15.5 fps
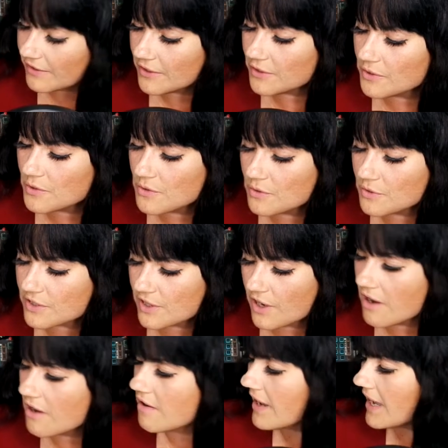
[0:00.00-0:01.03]
you
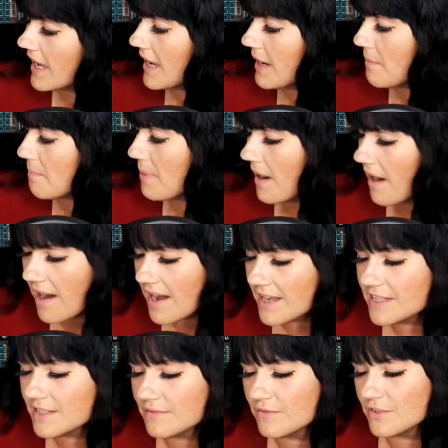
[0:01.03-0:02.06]
saw a
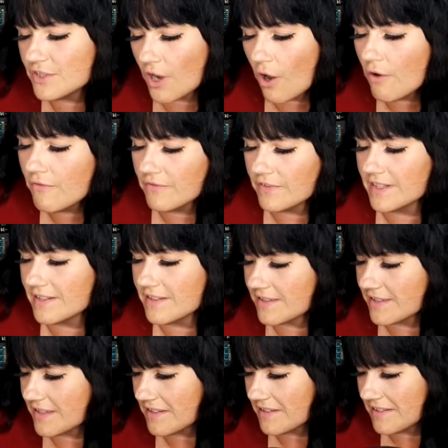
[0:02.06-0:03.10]
pond of
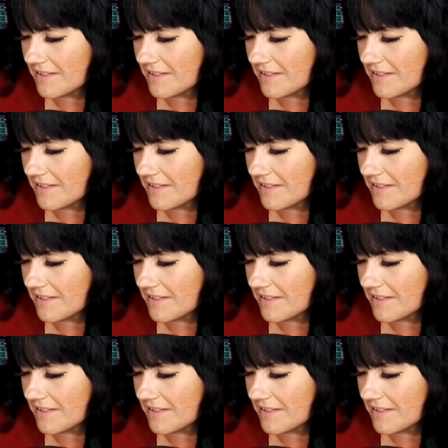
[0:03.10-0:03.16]
dolphins.